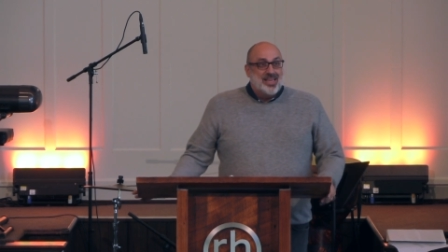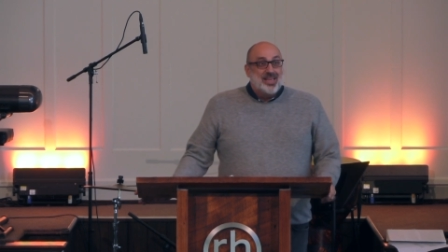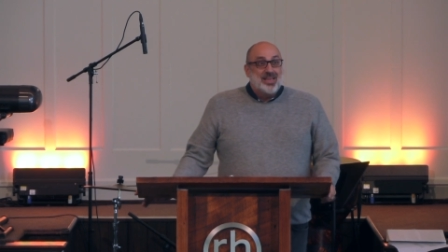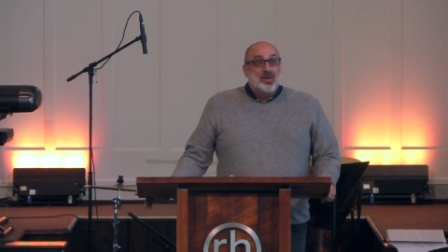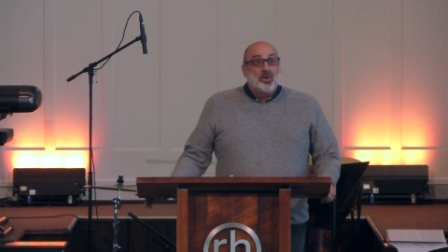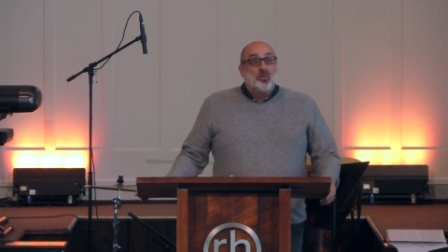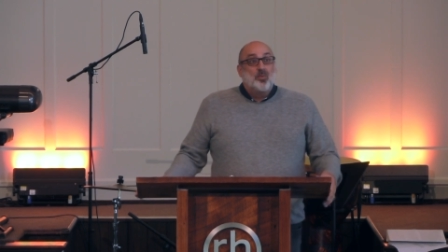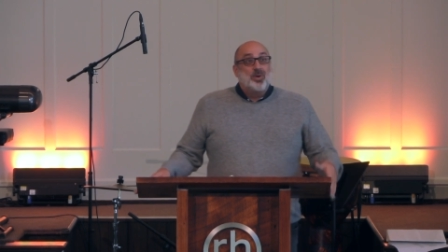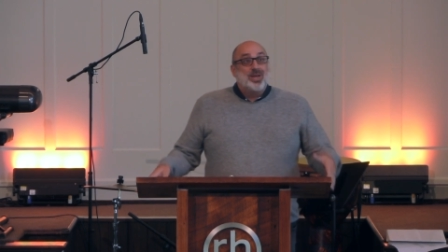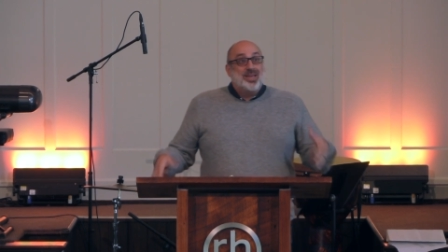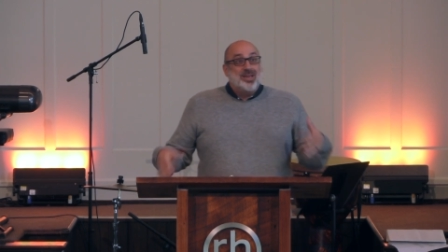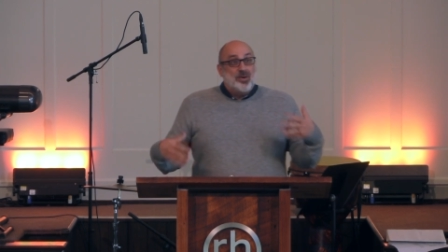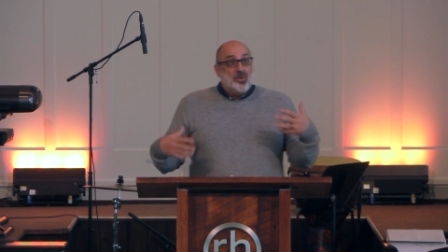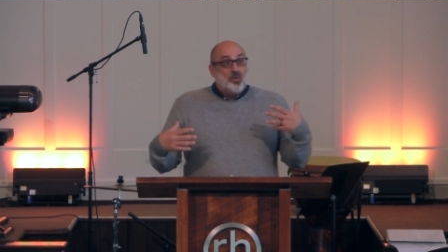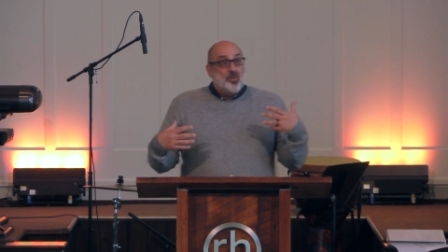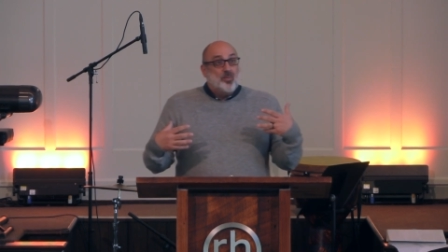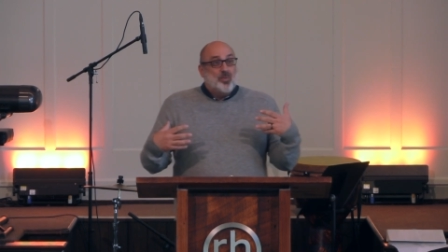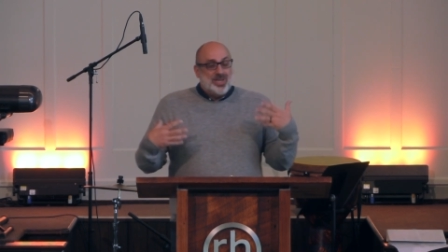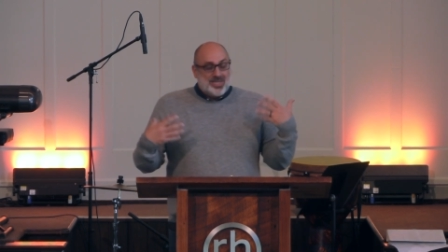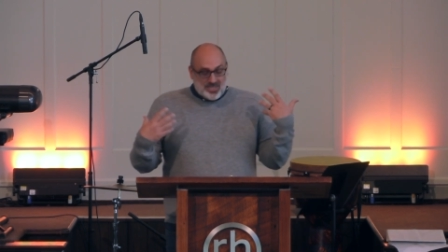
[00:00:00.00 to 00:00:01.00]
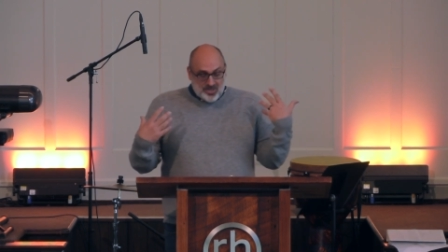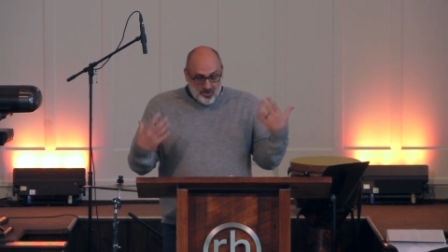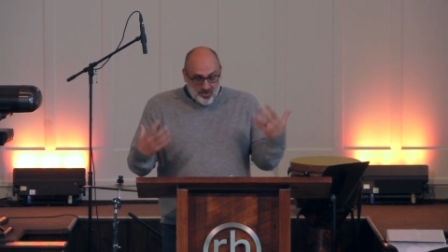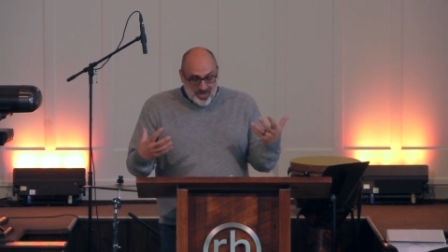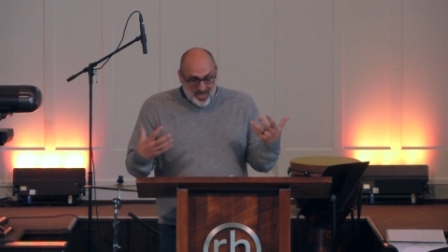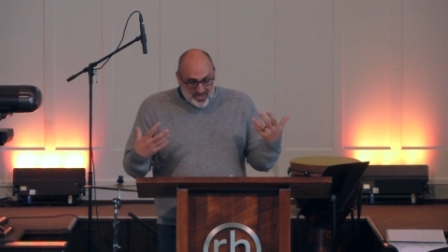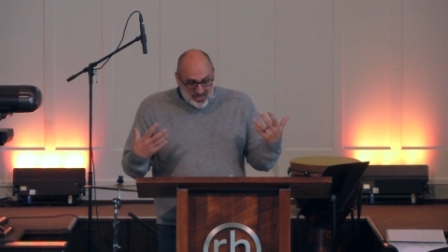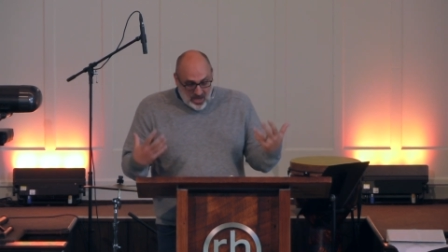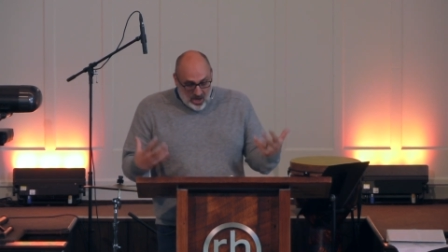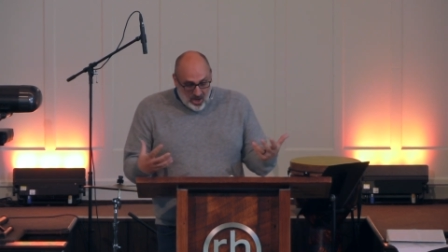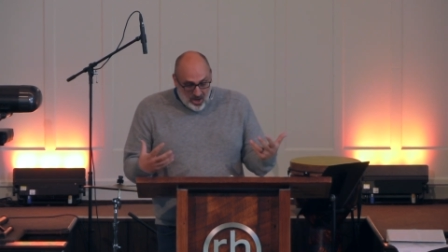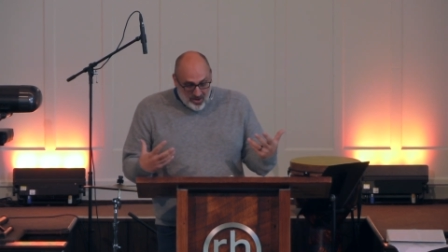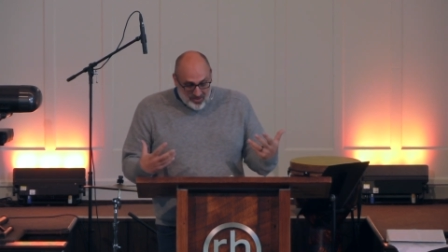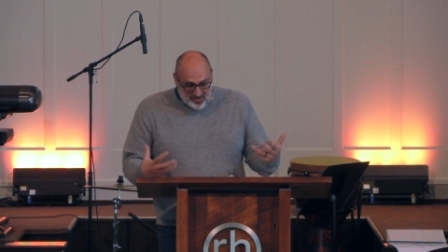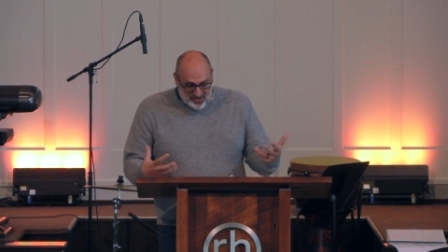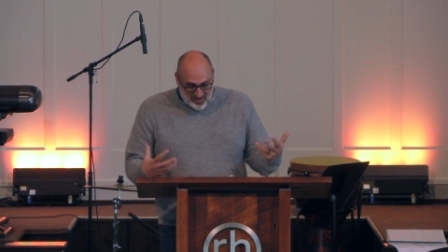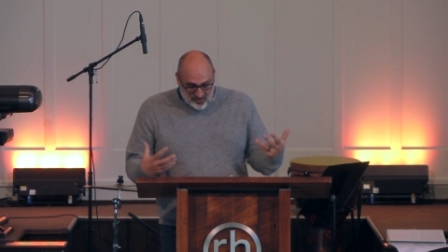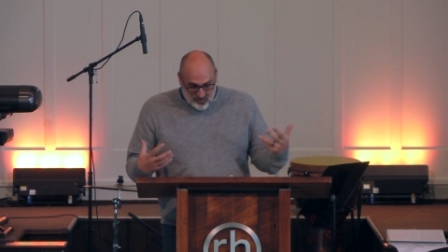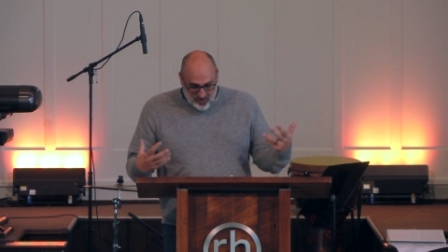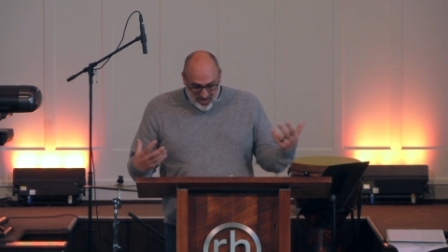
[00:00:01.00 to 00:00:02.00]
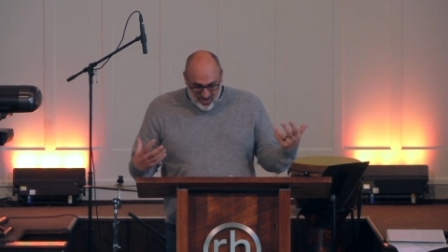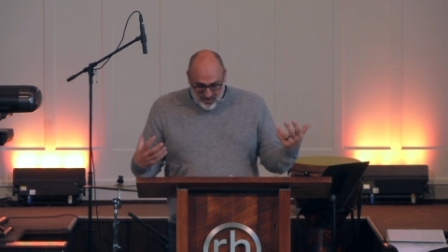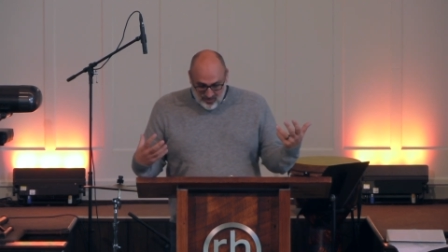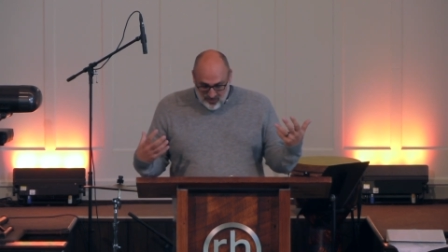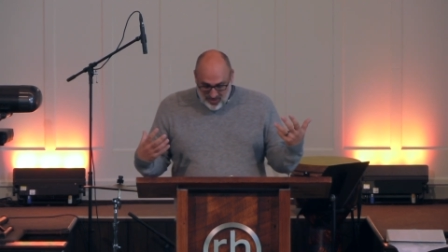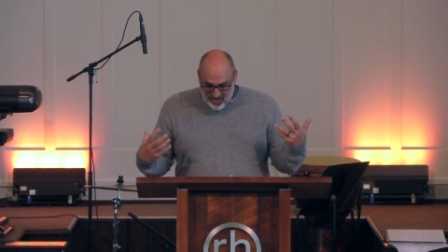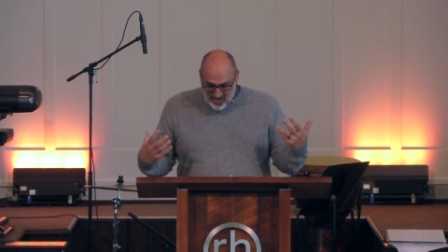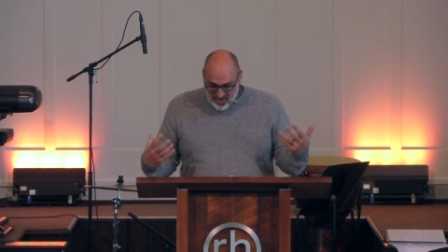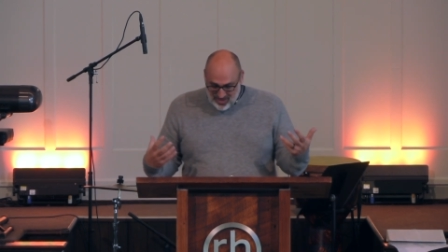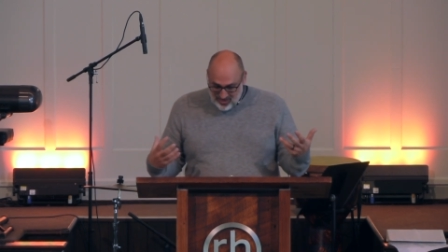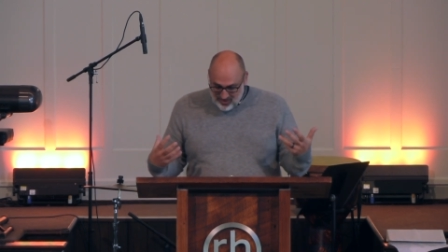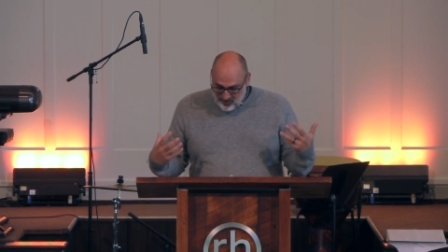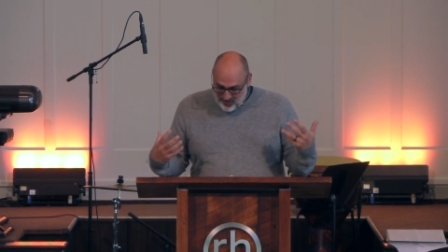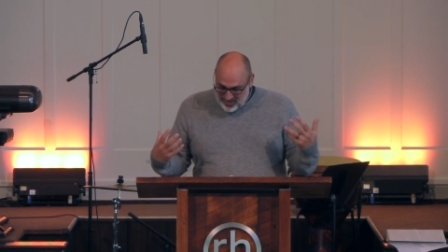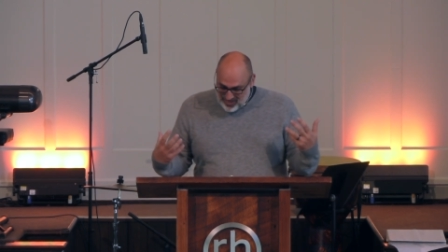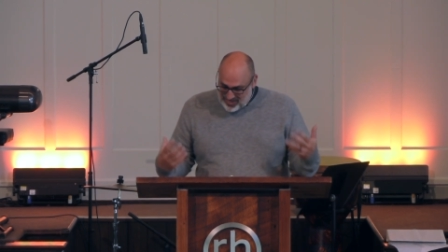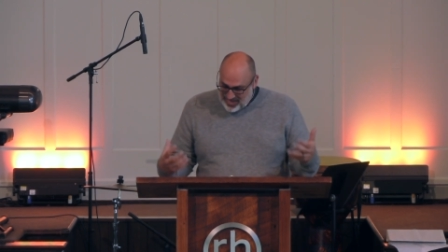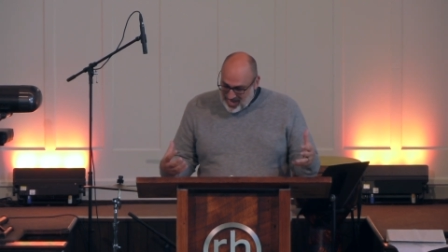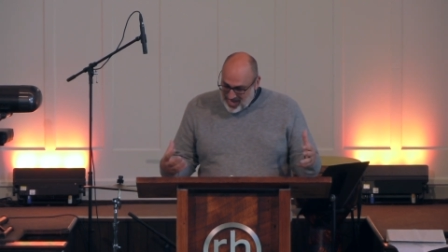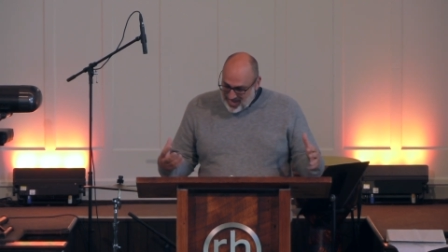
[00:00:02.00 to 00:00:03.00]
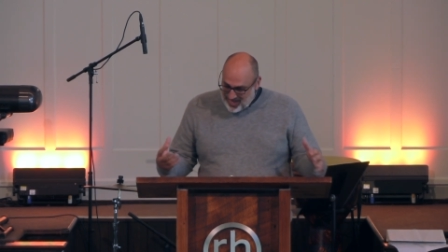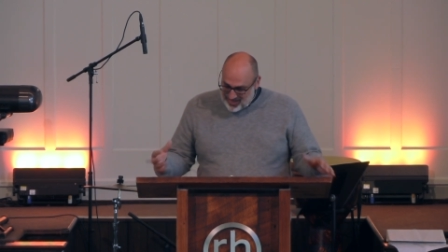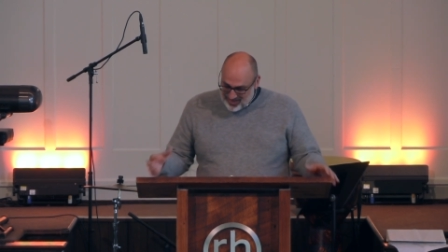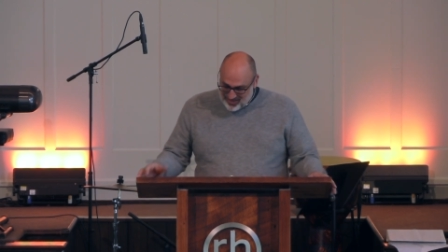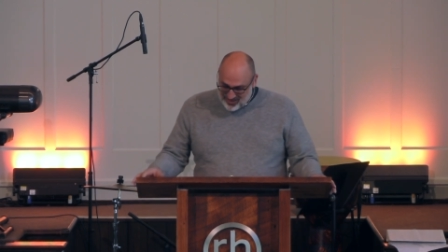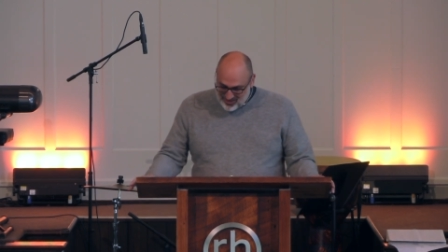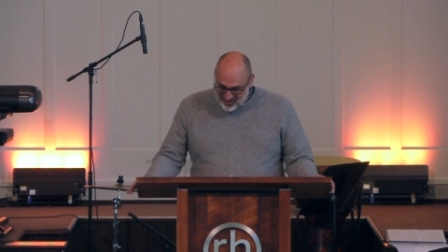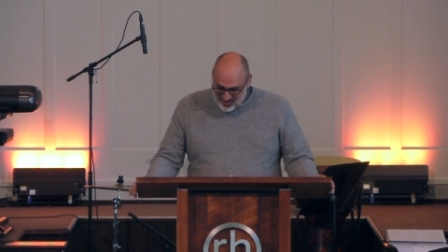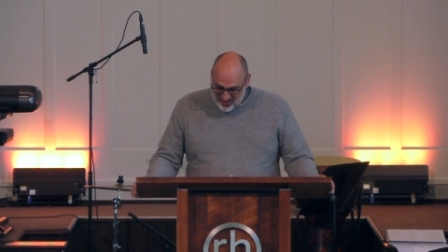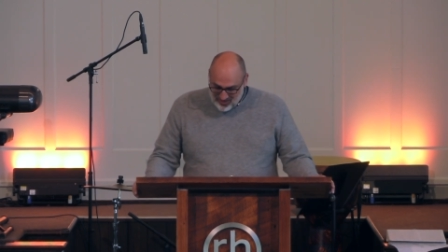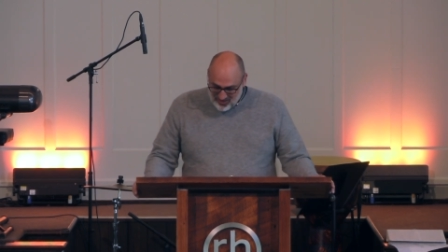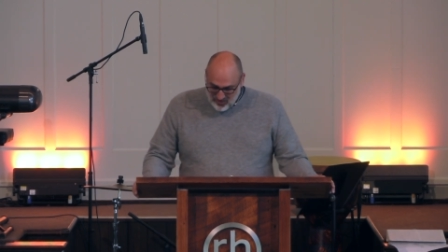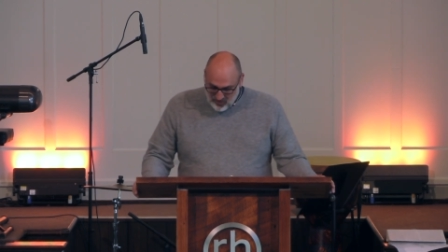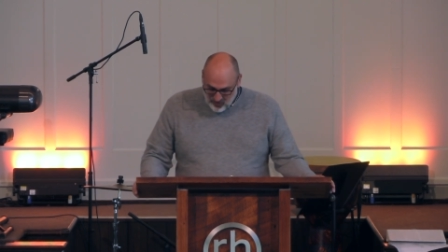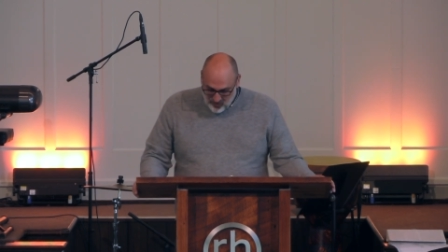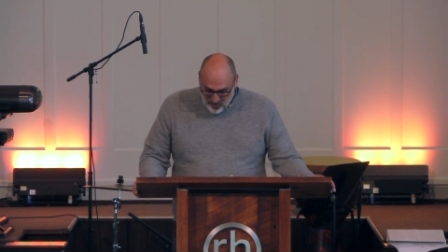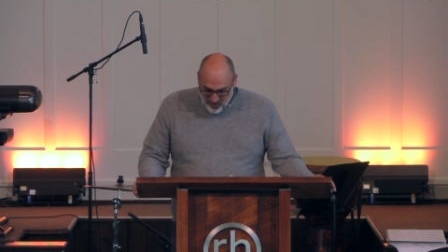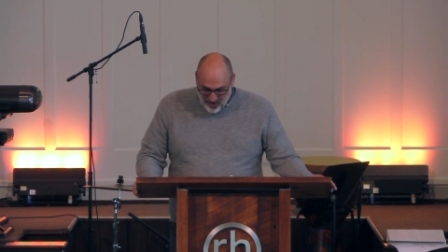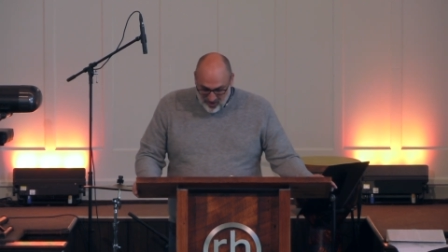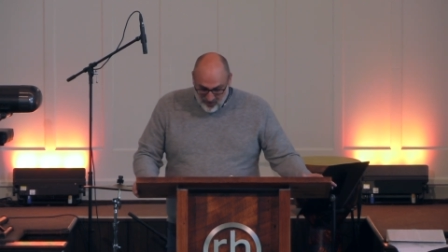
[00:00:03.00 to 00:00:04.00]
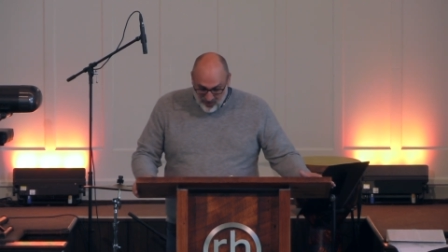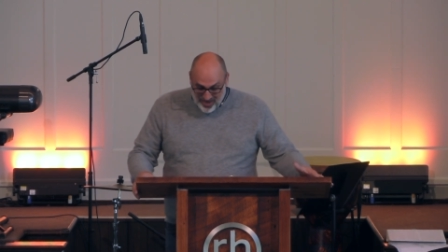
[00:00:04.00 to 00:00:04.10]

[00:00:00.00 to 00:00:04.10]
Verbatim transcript: We, we do this often with, with, with God's word.